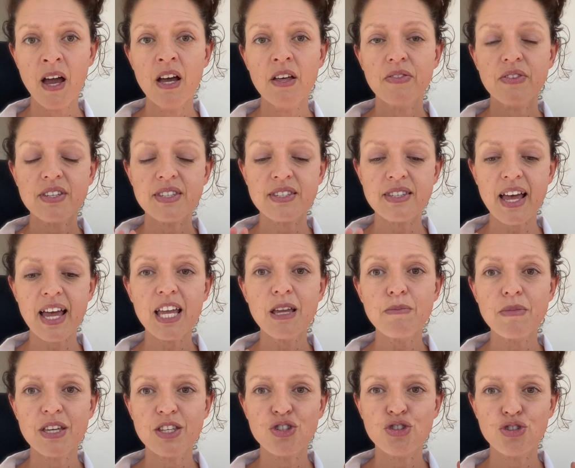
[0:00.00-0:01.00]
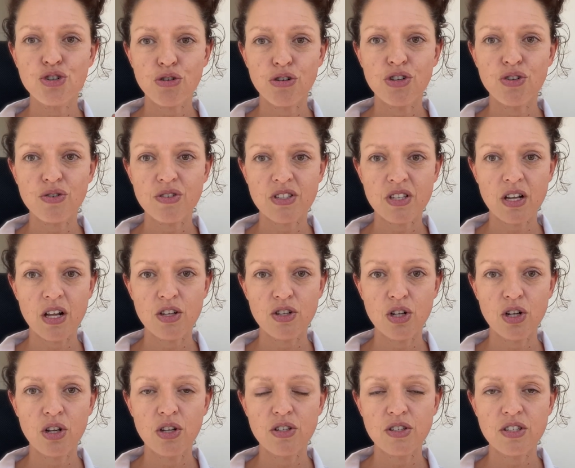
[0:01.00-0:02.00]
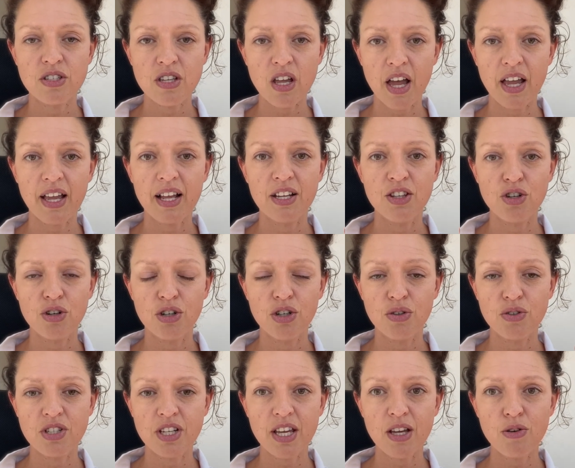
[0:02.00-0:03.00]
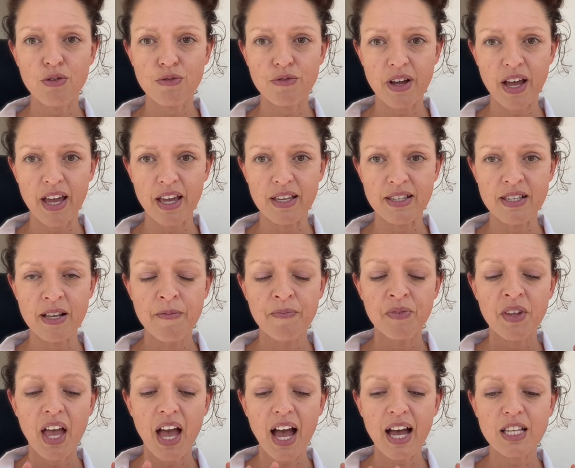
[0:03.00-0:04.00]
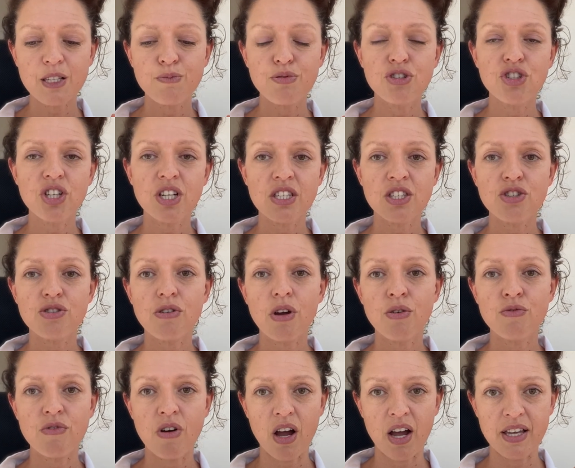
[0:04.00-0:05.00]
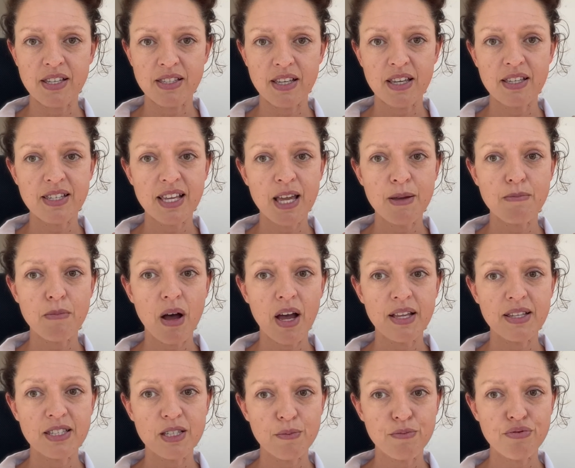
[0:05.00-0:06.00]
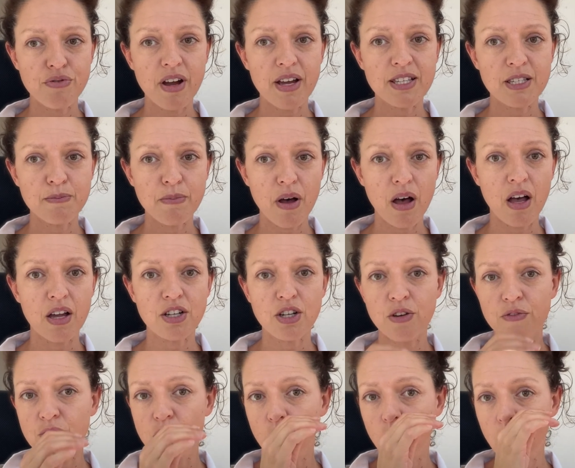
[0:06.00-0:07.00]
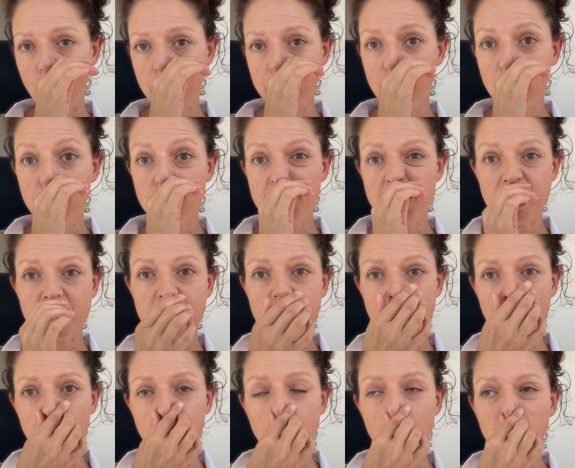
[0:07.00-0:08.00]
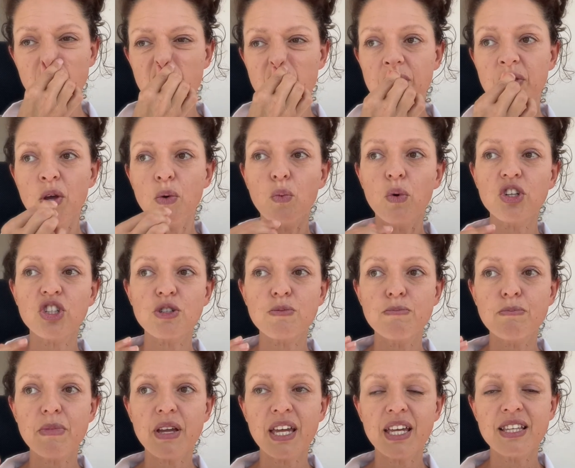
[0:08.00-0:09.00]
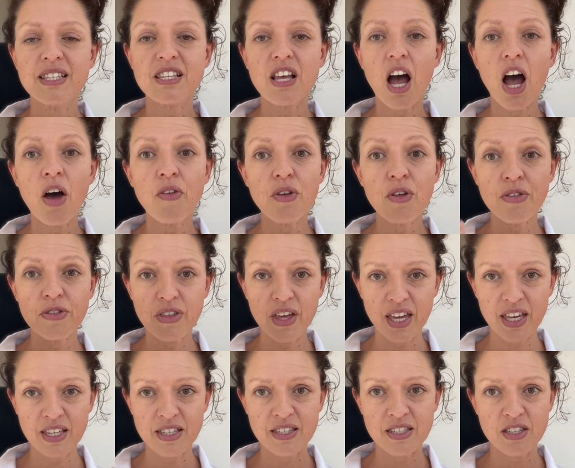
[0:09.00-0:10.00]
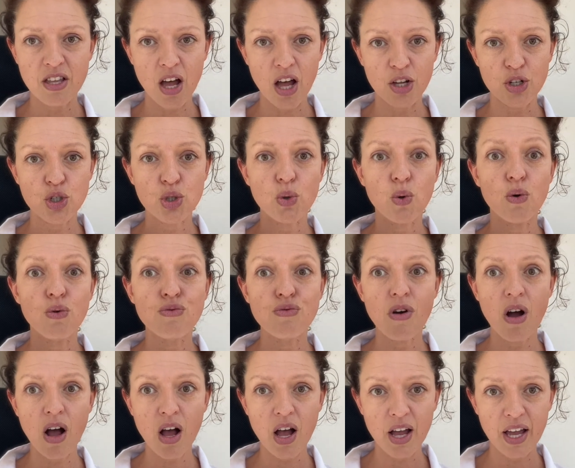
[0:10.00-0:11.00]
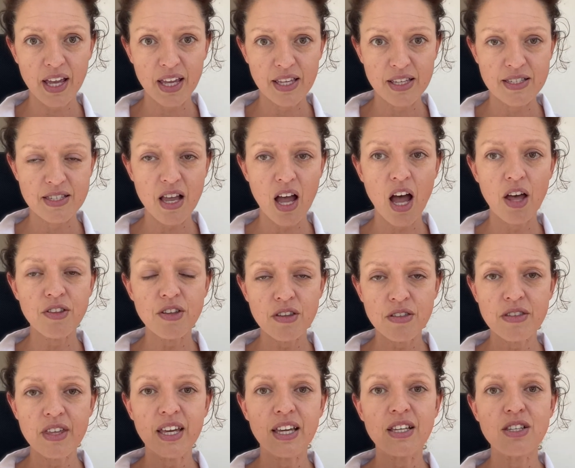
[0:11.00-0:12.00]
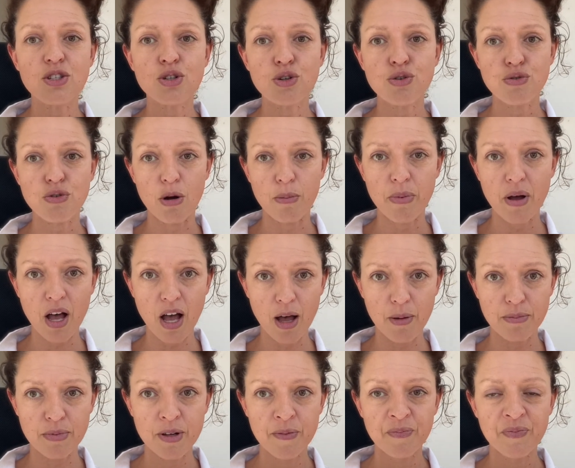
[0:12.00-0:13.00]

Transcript: The same is during your cycle in your luteal phase. As progesterone rises, it might suppress part of your immune system, which means other things start to arise, other things crop up.